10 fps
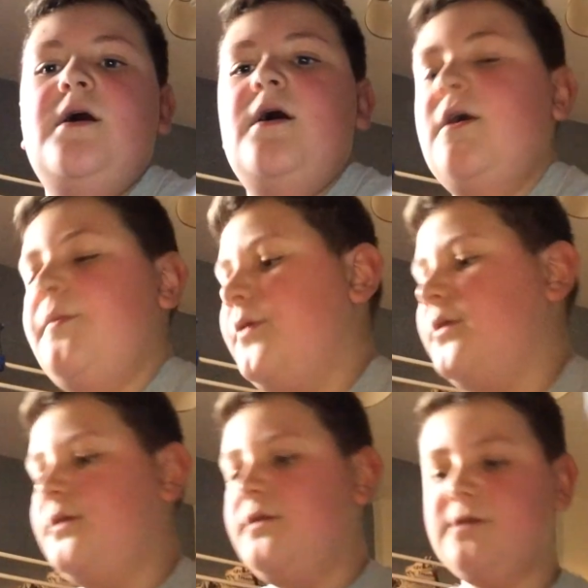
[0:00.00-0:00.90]
open
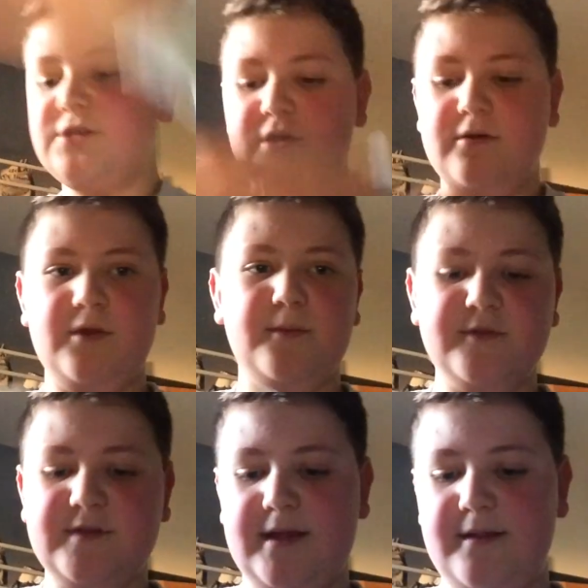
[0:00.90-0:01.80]
and show you
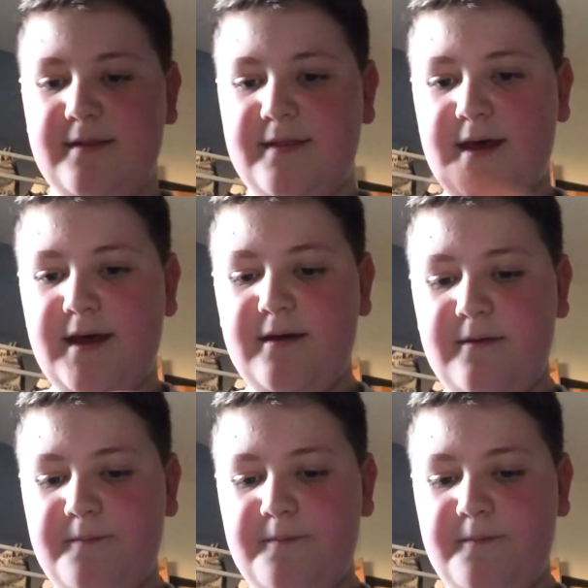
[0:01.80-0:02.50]
what's in there.